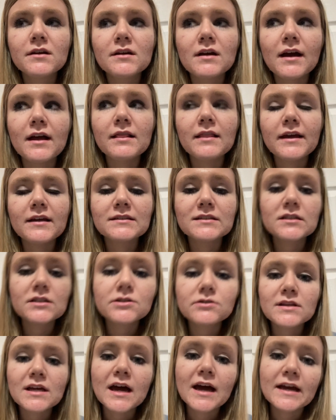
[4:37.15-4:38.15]
I like to
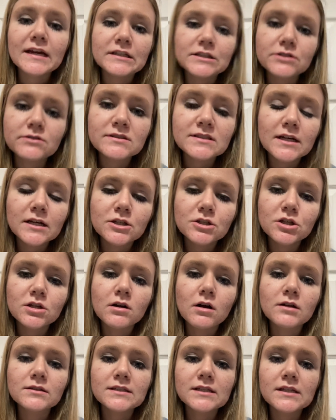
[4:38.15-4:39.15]
do the I do section
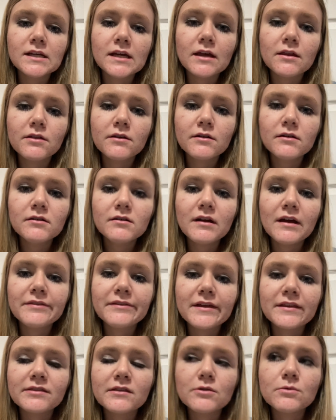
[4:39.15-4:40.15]
all together and
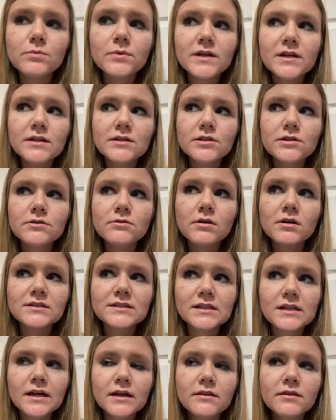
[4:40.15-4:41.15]
then the we do all
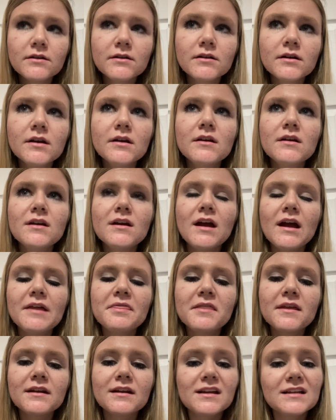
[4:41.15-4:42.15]
together,
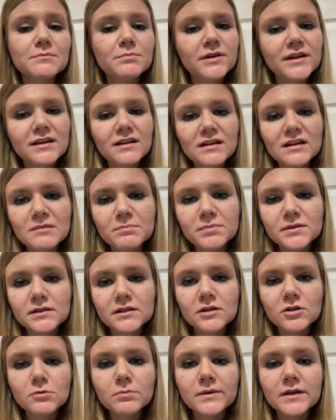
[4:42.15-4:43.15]
and then I break it up a
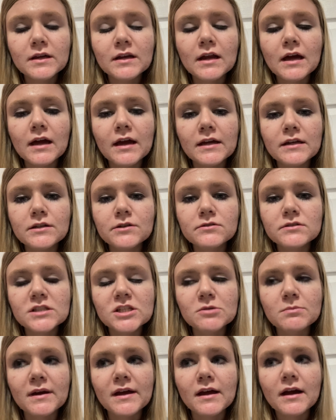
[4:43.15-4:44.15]
little bit in I do.
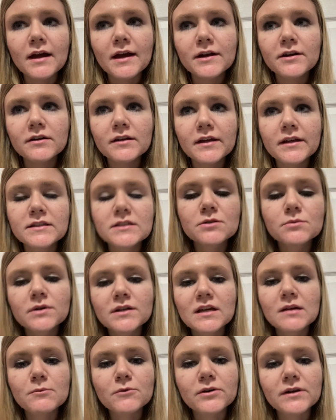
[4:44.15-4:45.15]
So my higher kids are
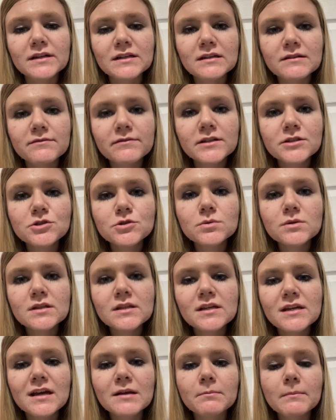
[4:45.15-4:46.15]
working more
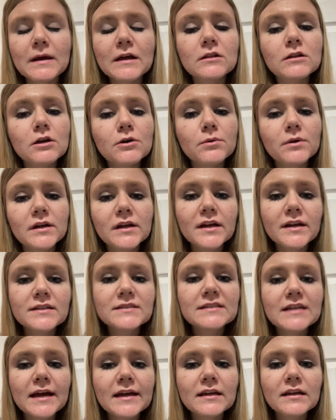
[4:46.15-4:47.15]
individually and my lower
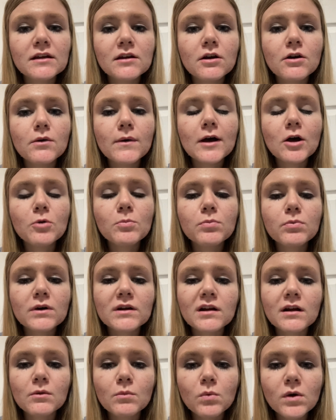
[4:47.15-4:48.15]
kids I can go help
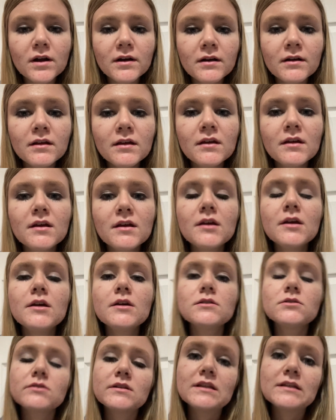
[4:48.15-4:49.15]
one-on-one
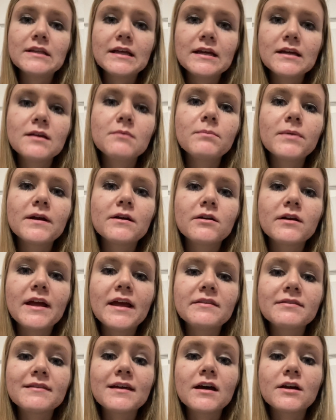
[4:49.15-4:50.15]
so that they can better
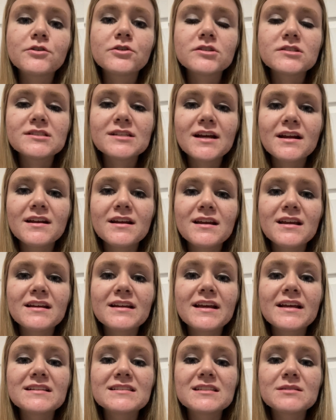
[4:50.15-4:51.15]
gain that understanding and
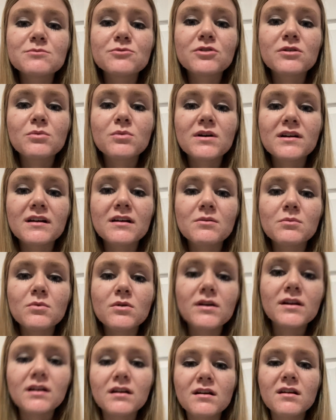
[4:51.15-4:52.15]
get some more
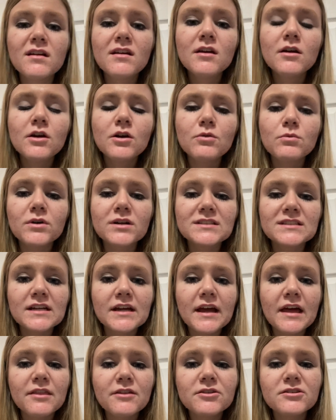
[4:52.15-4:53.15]
one-on-one work
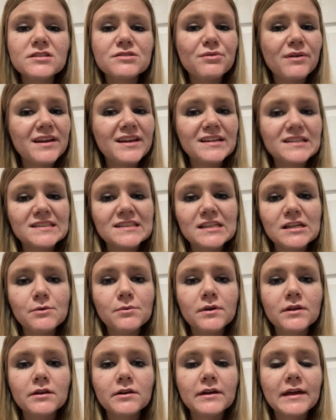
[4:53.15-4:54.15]
together so I can see
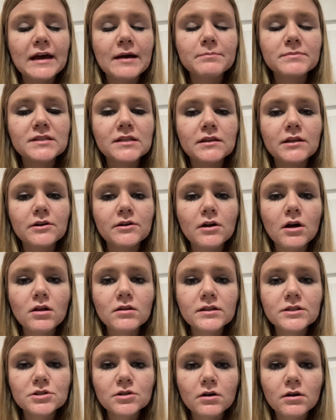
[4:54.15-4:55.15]
where their gaps in their
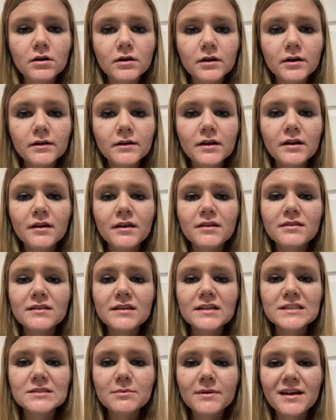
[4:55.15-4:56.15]
knowledge are.
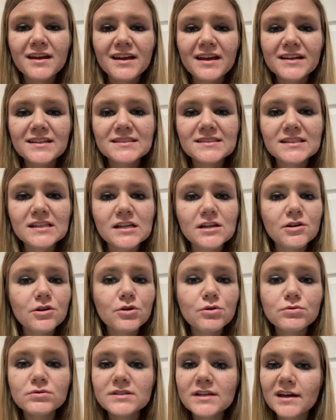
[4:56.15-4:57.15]
This way I can see
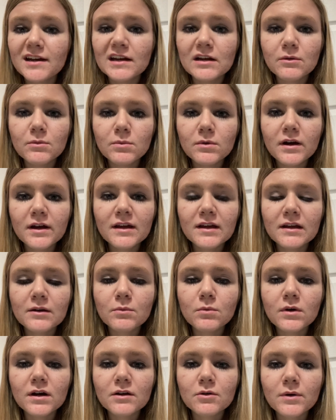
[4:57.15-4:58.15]
who's getting what and
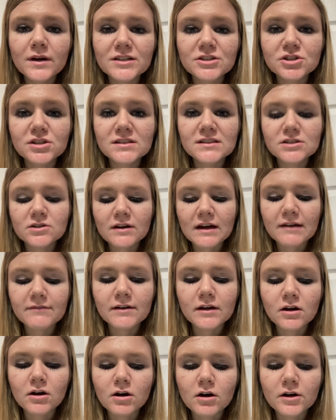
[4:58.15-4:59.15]
what questions they're
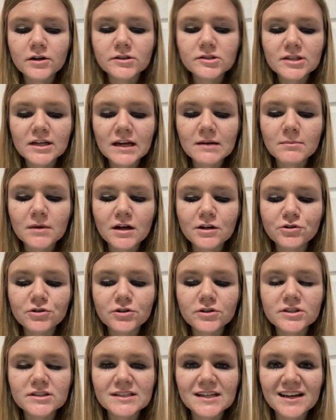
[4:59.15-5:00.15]
having a hard time
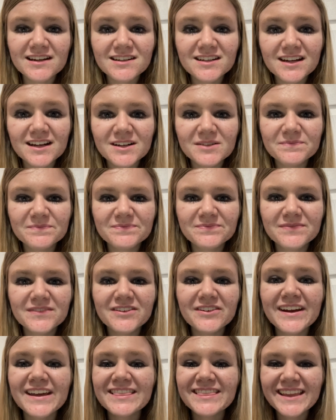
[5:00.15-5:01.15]
understanding.
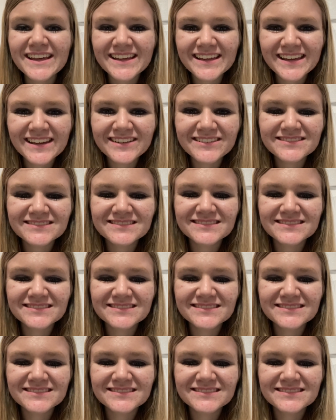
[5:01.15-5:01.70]
All right, thank you.